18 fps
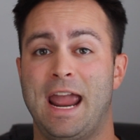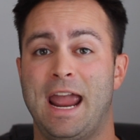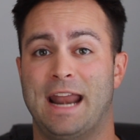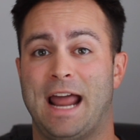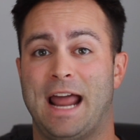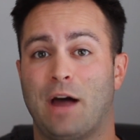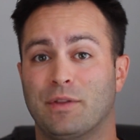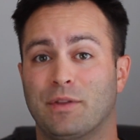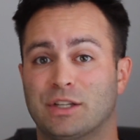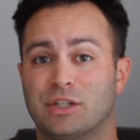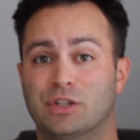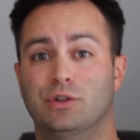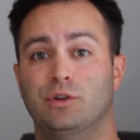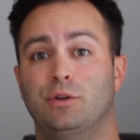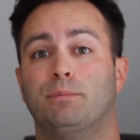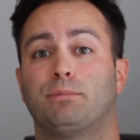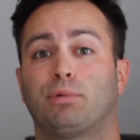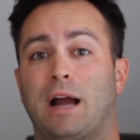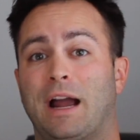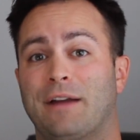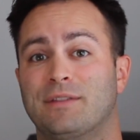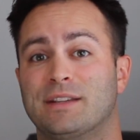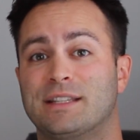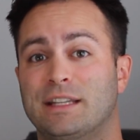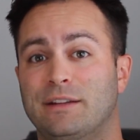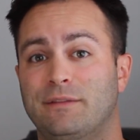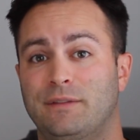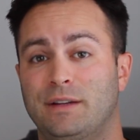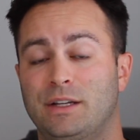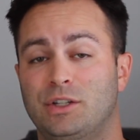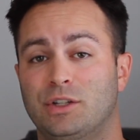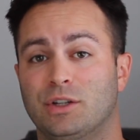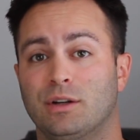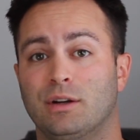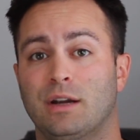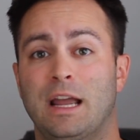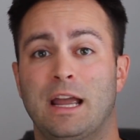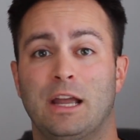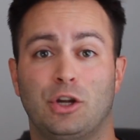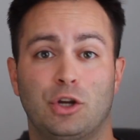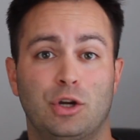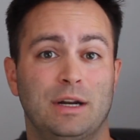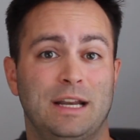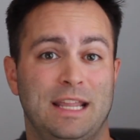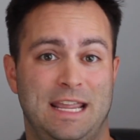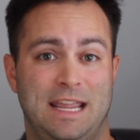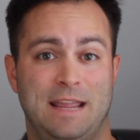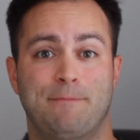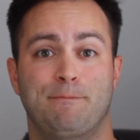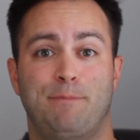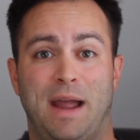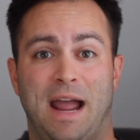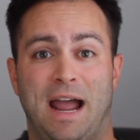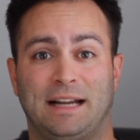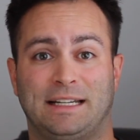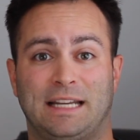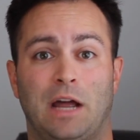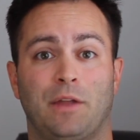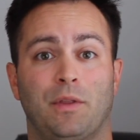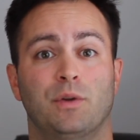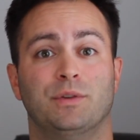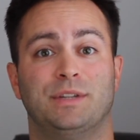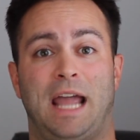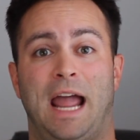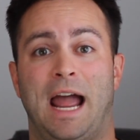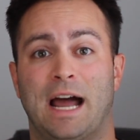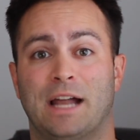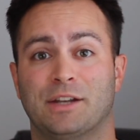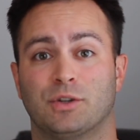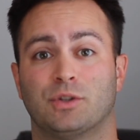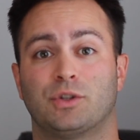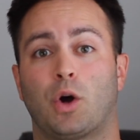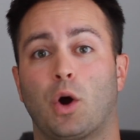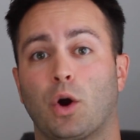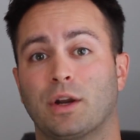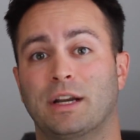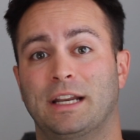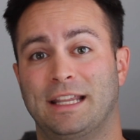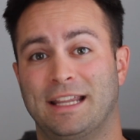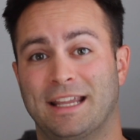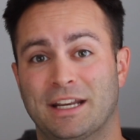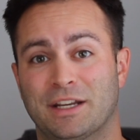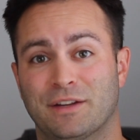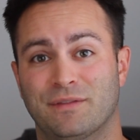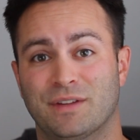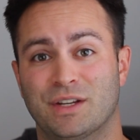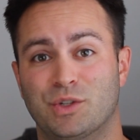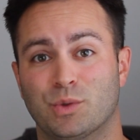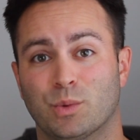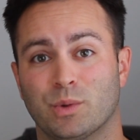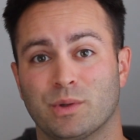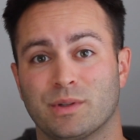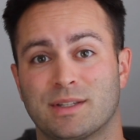and how this new privacy feature could impact how those ads are targeting individuals.